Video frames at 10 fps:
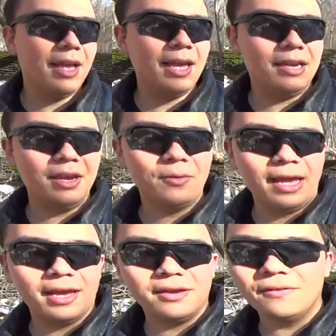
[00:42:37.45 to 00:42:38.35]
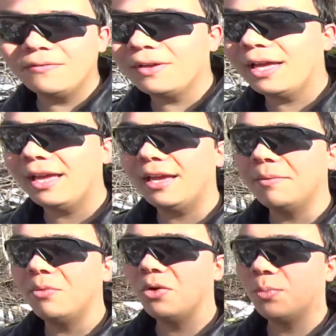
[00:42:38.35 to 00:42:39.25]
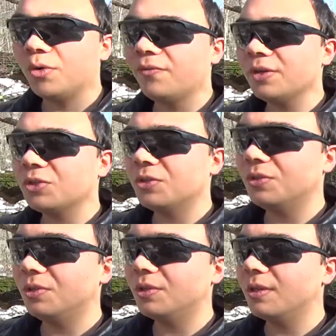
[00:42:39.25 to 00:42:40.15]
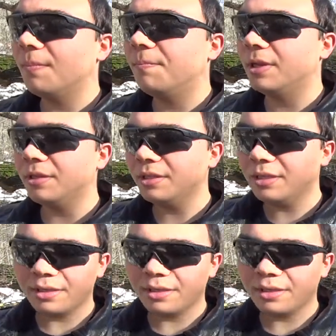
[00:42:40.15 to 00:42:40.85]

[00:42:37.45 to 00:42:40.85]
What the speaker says: And here we have a more professional build.